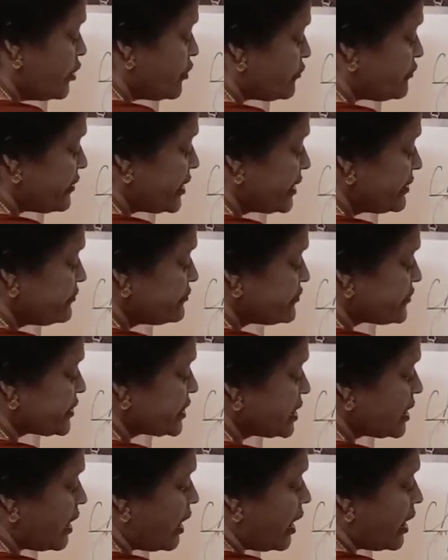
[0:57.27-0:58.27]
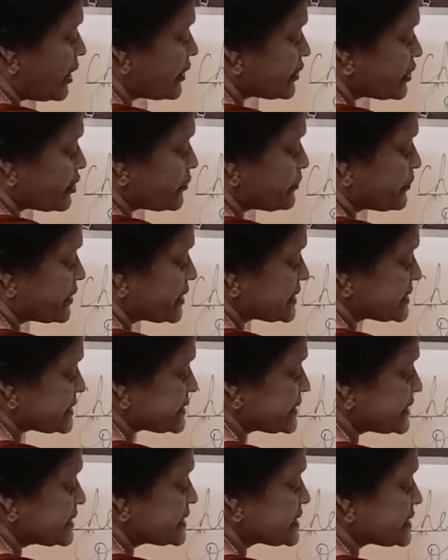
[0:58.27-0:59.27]
When we are
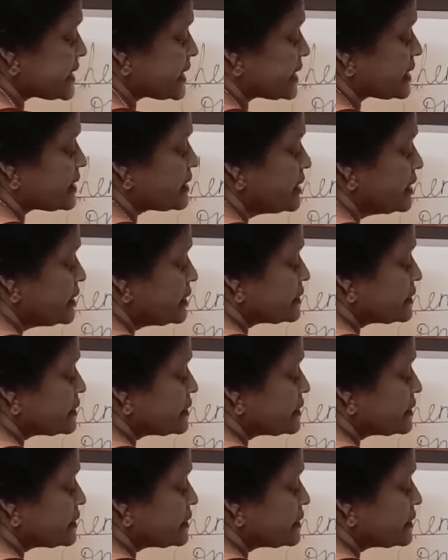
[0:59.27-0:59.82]
representing